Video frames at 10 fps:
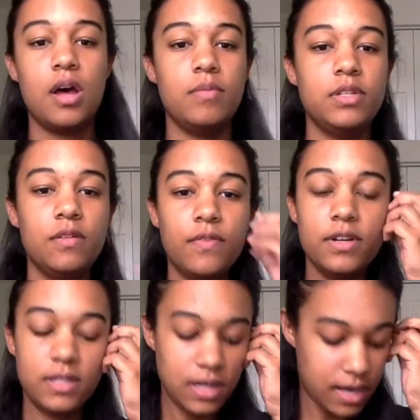So the
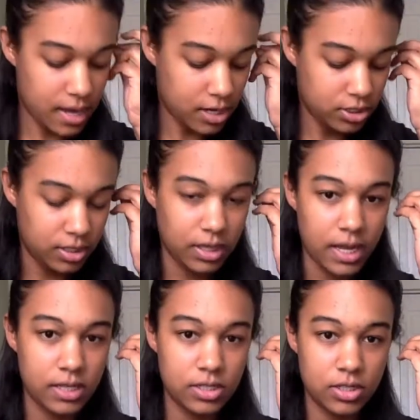first thing I actually
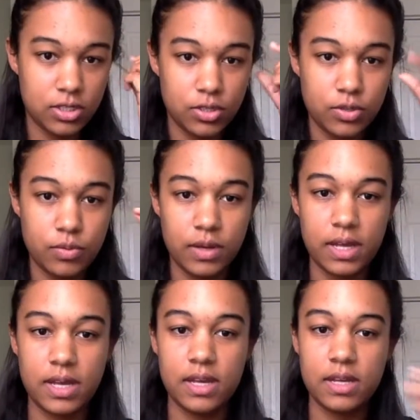like to do
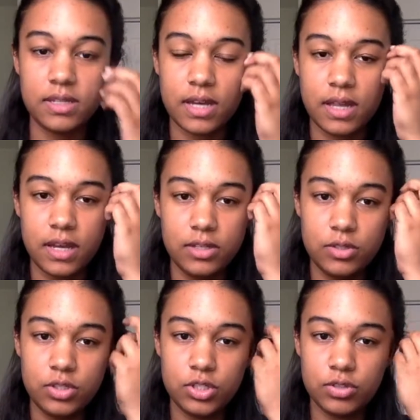is I like to
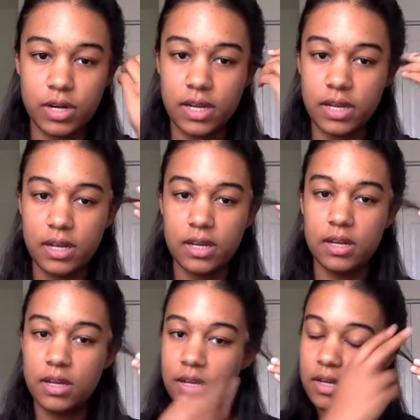straighten
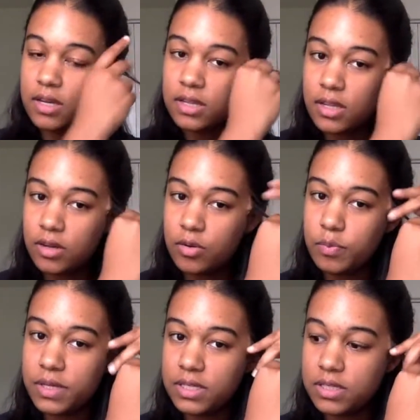the little
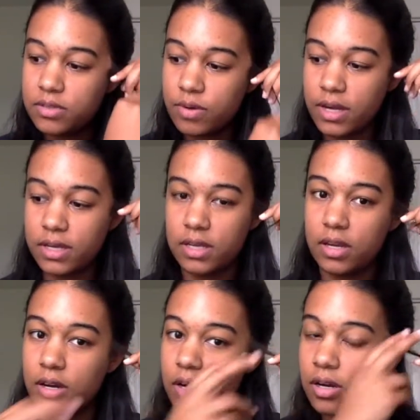pieces right
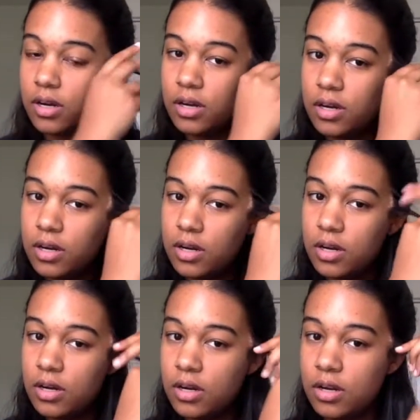here
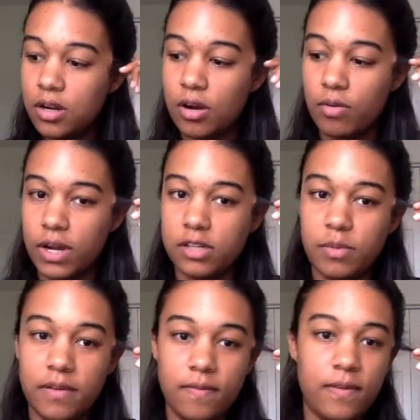around
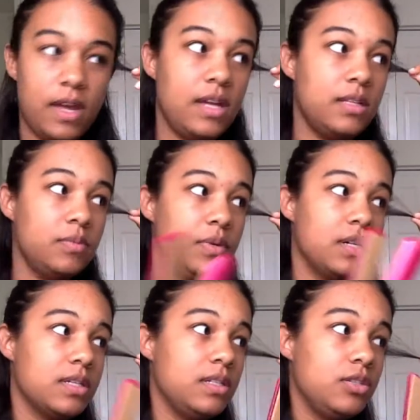my face
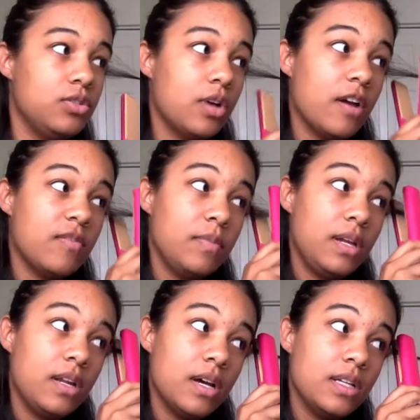because these drive me
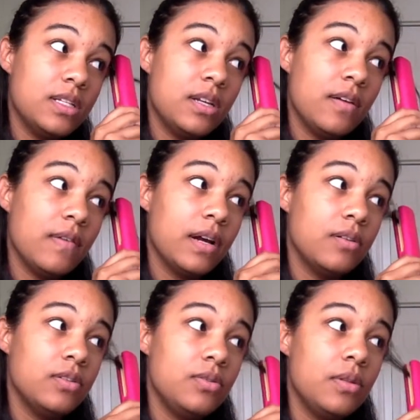nuts if I
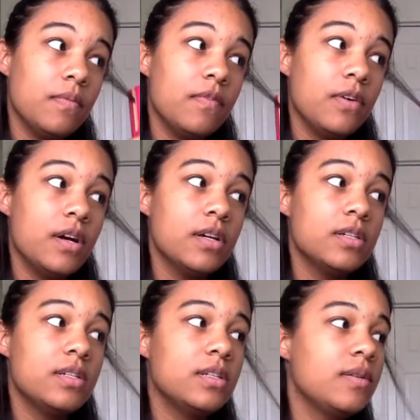don't do them
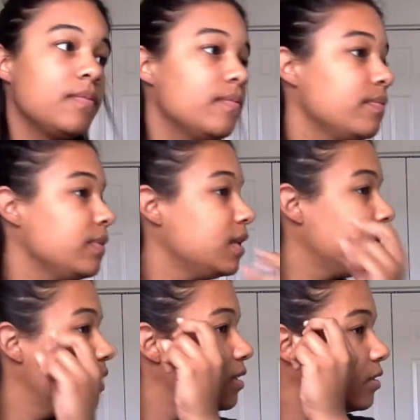first.
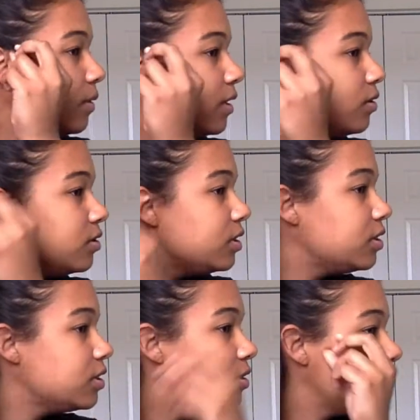So I usually
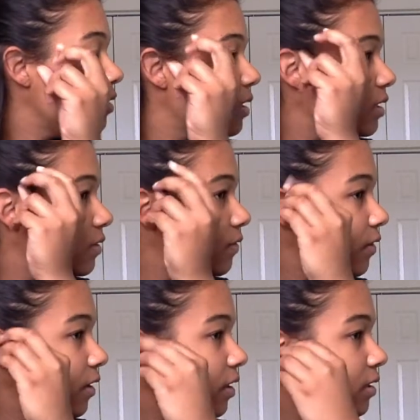just do these
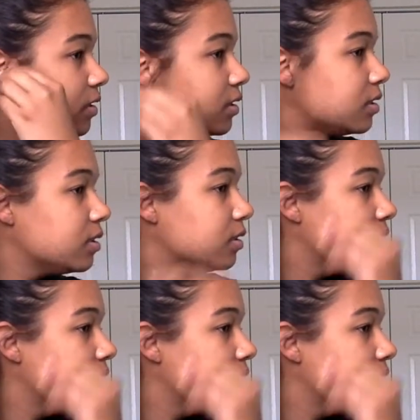first,